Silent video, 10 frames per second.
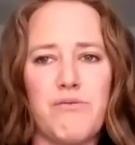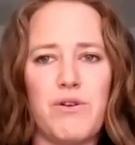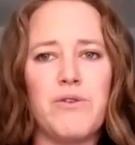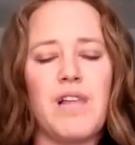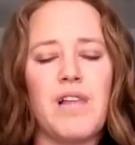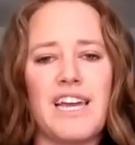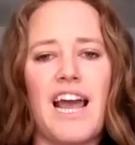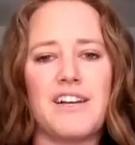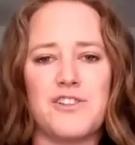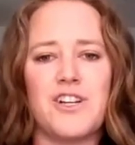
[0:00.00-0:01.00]
through like an
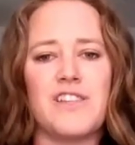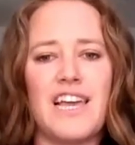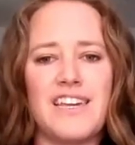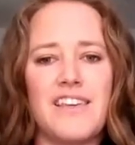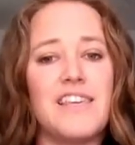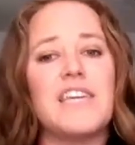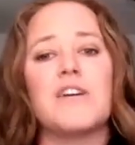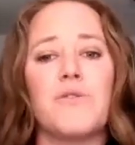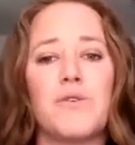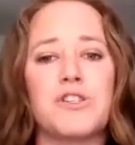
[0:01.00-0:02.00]
extra like
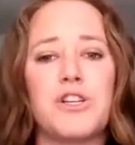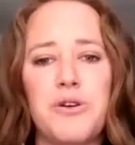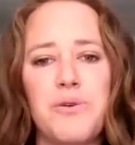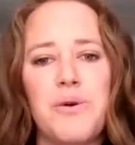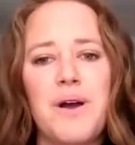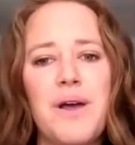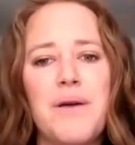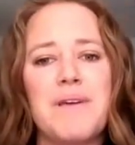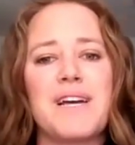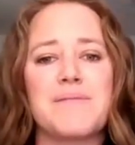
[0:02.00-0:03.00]
year or two,
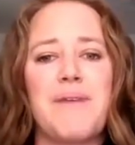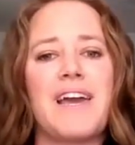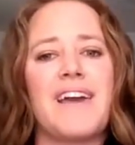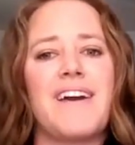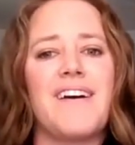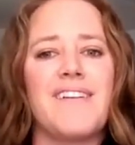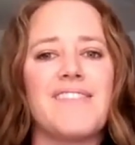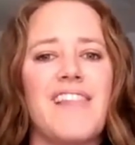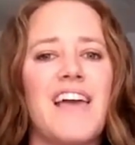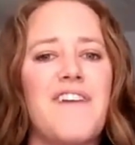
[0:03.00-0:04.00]
because my
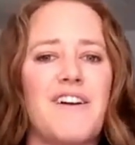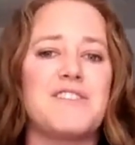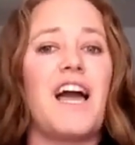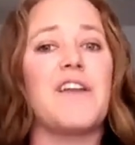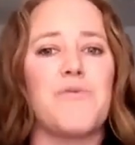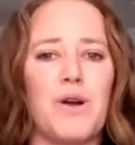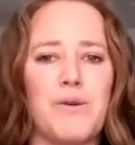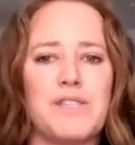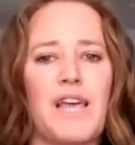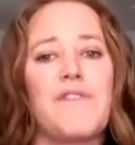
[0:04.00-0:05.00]
life outside of work
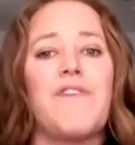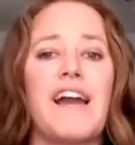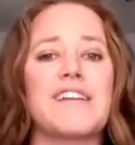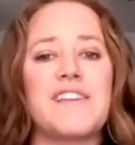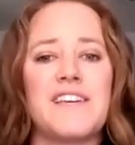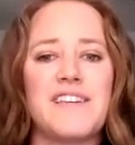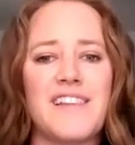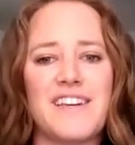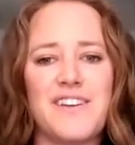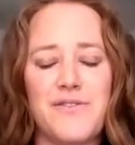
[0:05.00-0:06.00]
was like finally
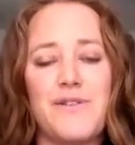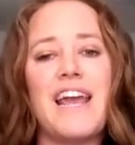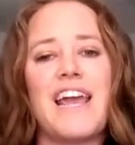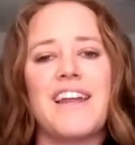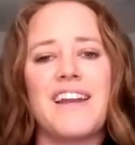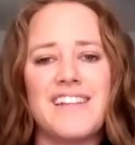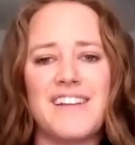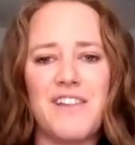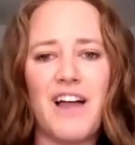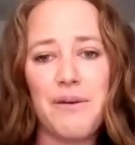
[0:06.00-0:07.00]
like great in
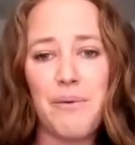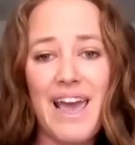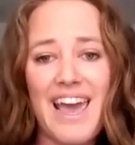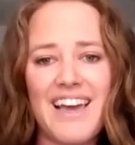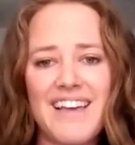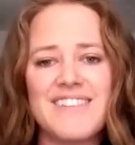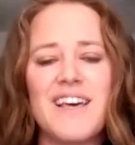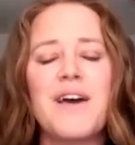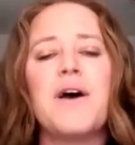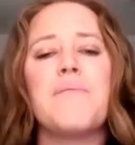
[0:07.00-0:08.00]
a lot of ways.
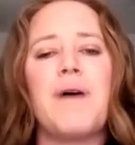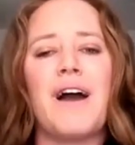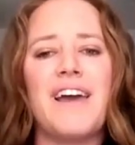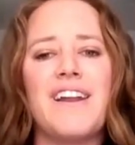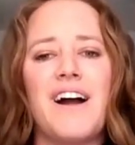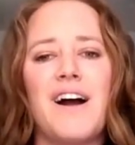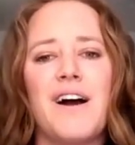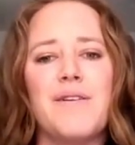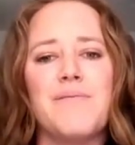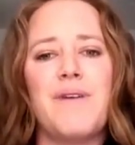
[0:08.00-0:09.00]
But
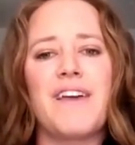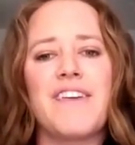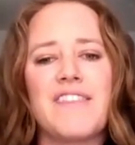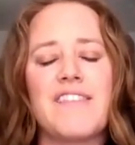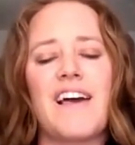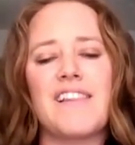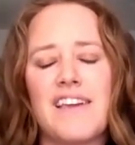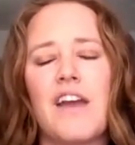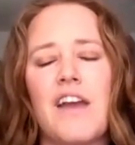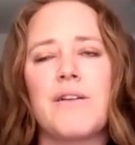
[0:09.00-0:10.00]
um, I think that that like
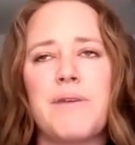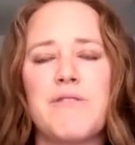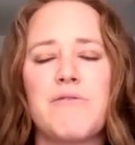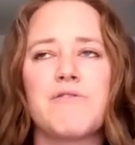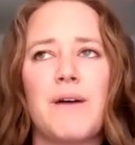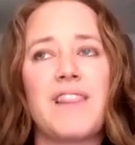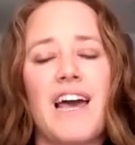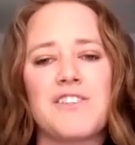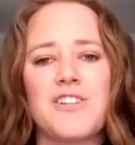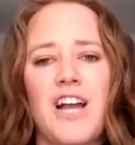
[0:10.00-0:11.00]
carried me through some of
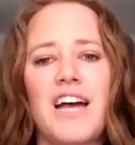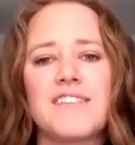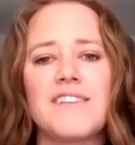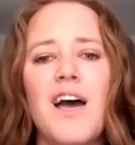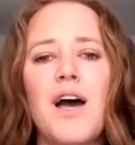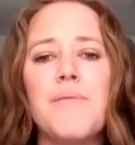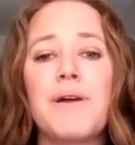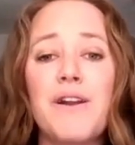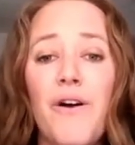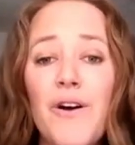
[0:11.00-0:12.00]
that stress. But it